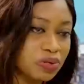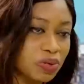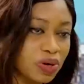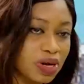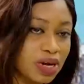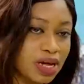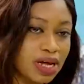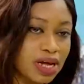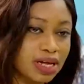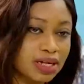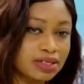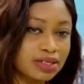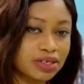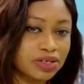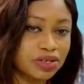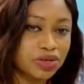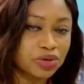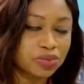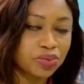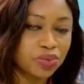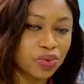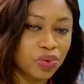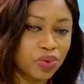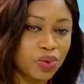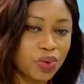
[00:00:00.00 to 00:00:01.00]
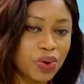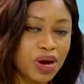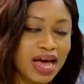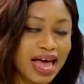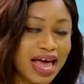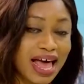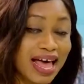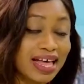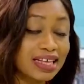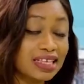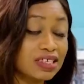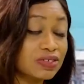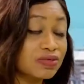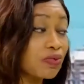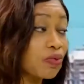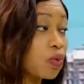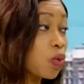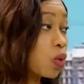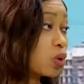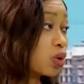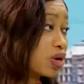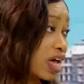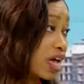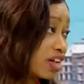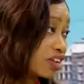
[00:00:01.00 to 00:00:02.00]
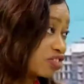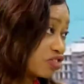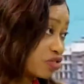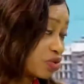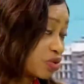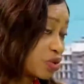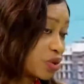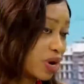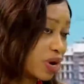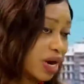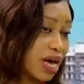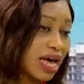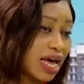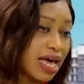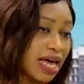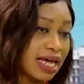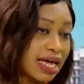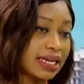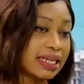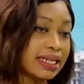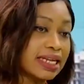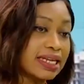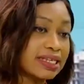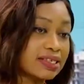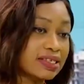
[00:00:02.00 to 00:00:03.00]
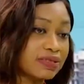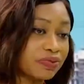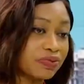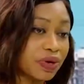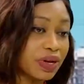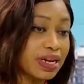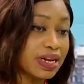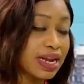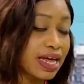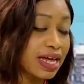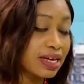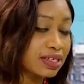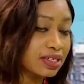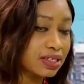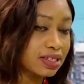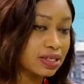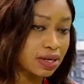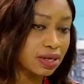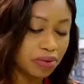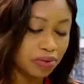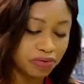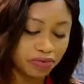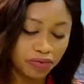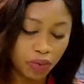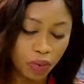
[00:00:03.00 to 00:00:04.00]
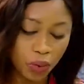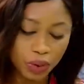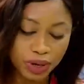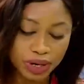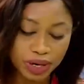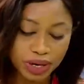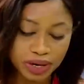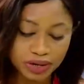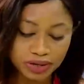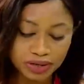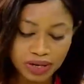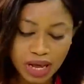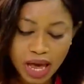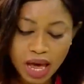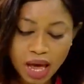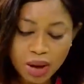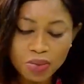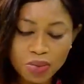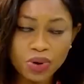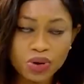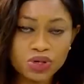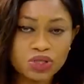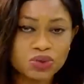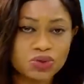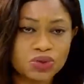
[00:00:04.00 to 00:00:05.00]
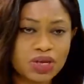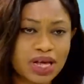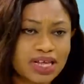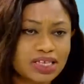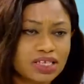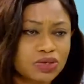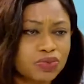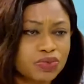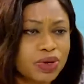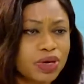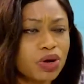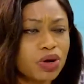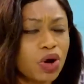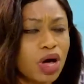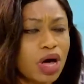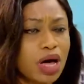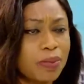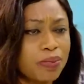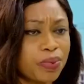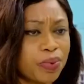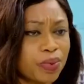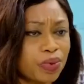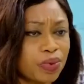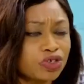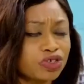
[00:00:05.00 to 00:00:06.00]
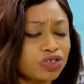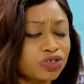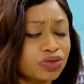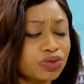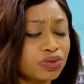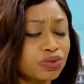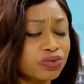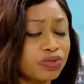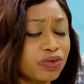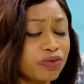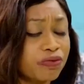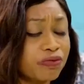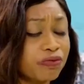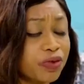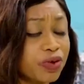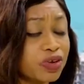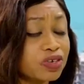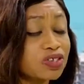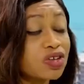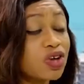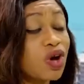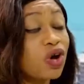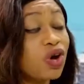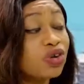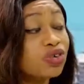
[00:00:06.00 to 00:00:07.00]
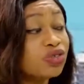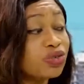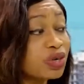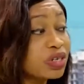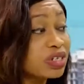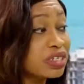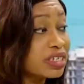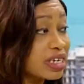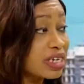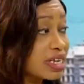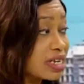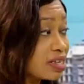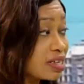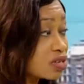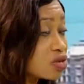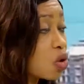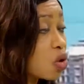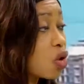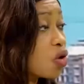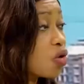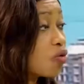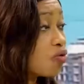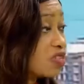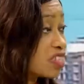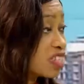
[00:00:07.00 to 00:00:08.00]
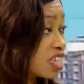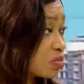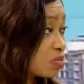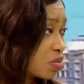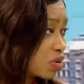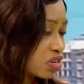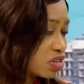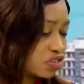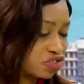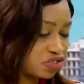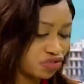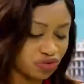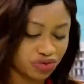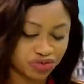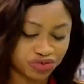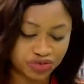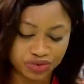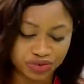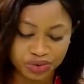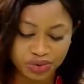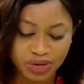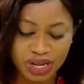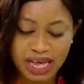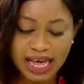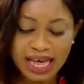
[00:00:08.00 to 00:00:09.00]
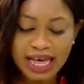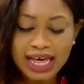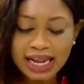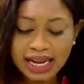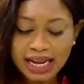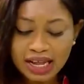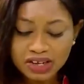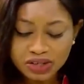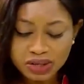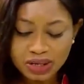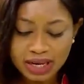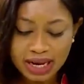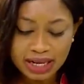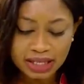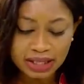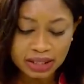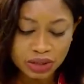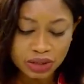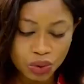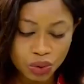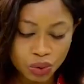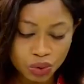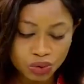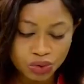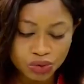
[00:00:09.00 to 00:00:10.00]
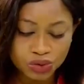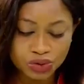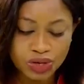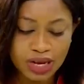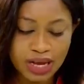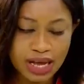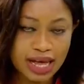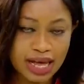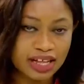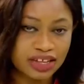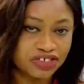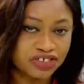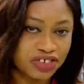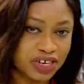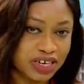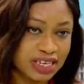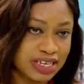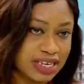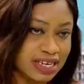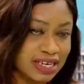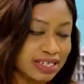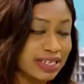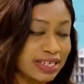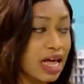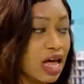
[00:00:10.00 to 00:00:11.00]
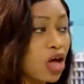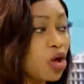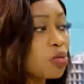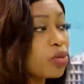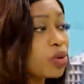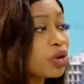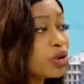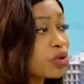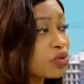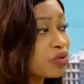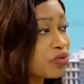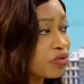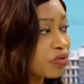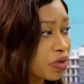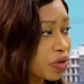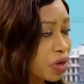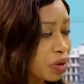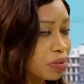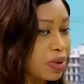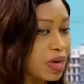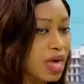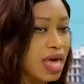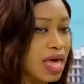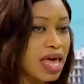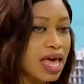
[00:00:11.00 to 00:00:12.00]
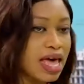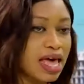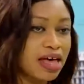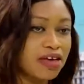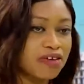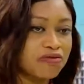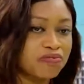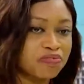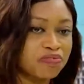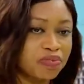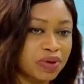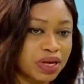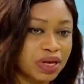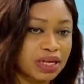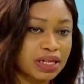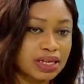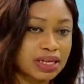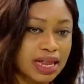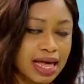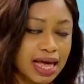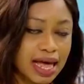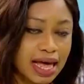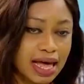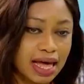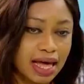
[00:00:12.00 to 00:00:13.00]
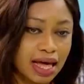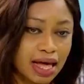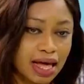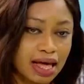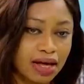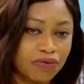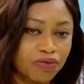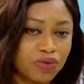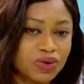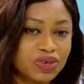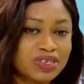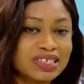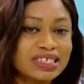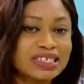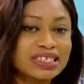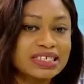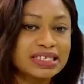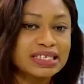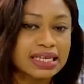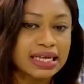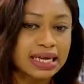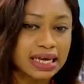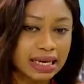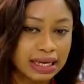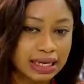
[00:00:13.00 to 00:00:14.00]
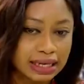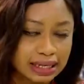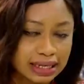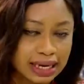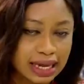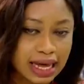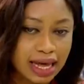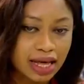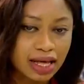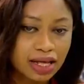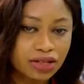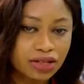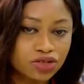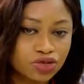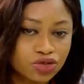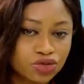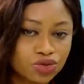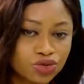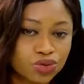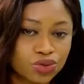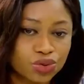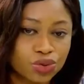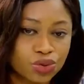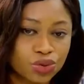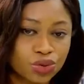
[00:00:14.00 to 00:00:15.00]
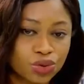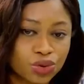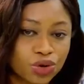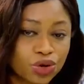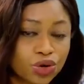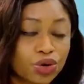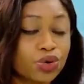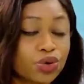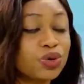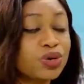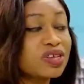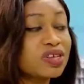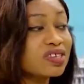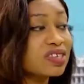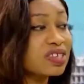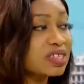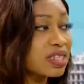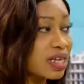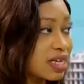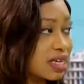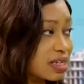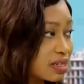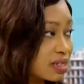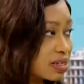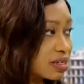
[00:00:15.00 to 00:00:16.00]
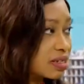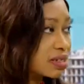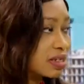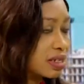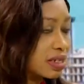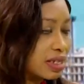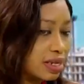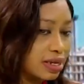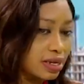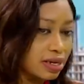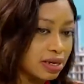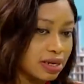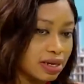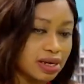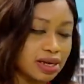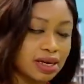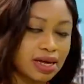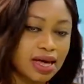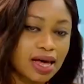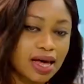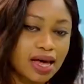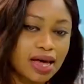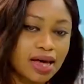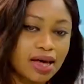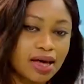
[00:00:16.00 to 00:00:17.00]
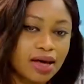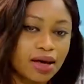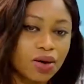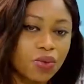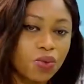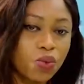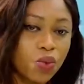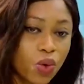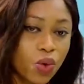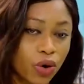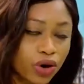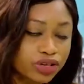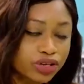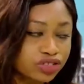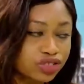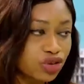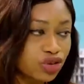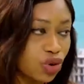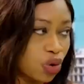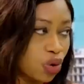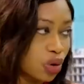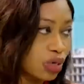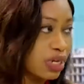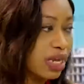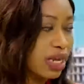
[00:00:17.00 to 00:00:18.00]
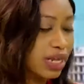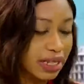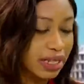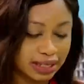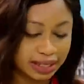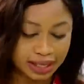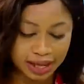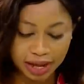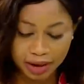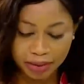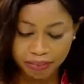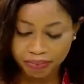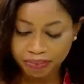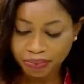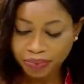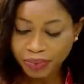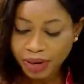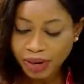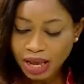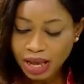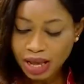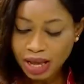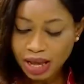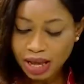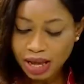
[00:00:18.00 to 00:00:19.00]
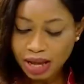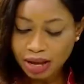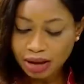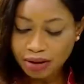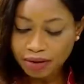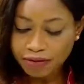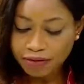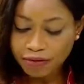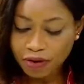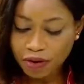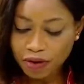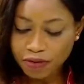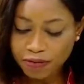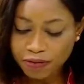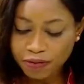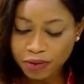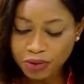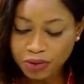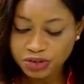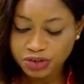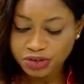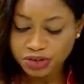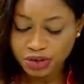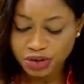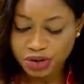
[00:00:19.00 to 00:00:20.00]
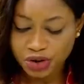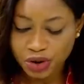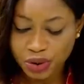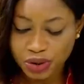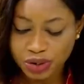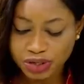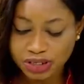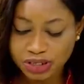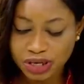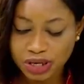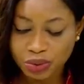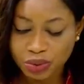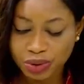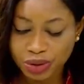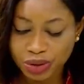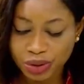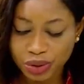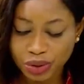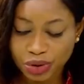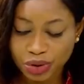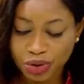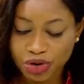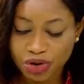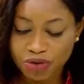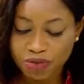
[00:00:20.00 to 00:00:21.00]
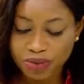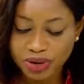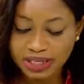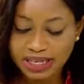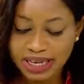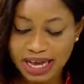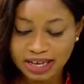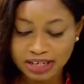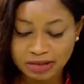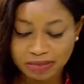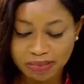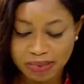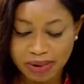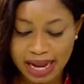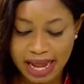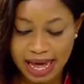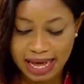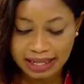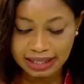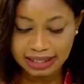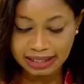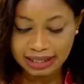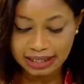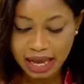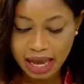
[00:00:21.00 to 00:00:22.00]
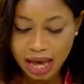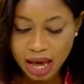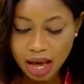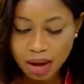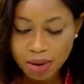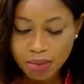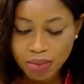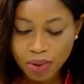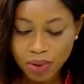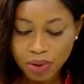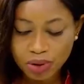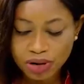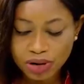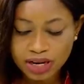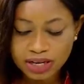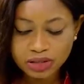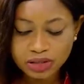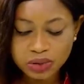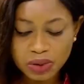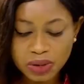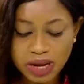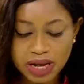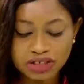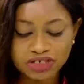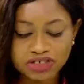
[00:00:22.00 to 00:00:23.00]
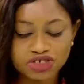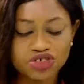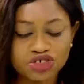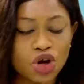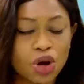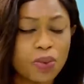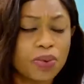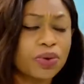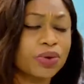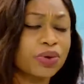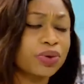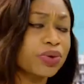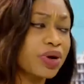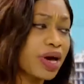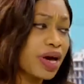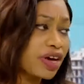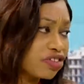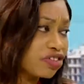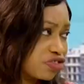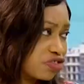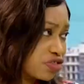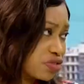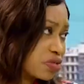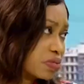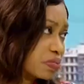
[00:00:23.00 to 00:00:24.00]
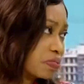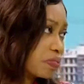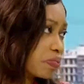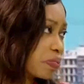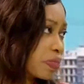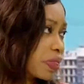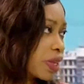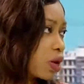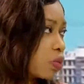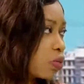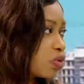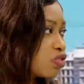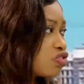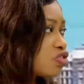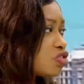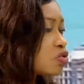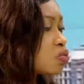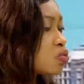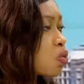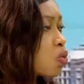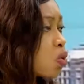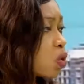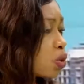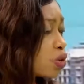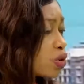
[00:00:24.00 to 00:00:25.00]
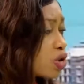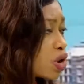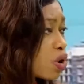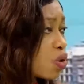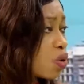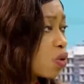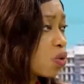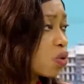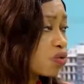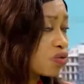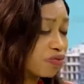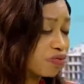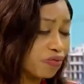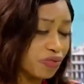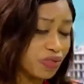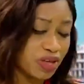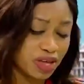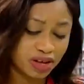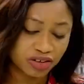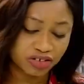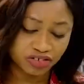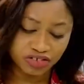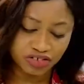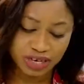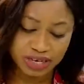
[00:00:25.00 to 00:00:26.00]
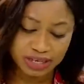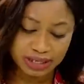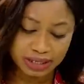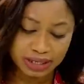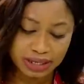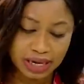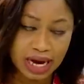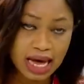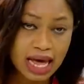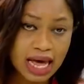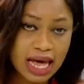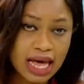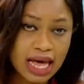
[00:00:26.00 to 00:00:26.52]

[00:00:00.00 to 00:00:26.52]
Bola Tinubu has for Nigeria, at least for the next 4 years. But as we approach the first 100 days of his administration, let's look at those agendas. How many of them have been, have we seen to a good extent the work done in them? For food security, we know the government has plans, but let's look at job creation, which is one of the agenda.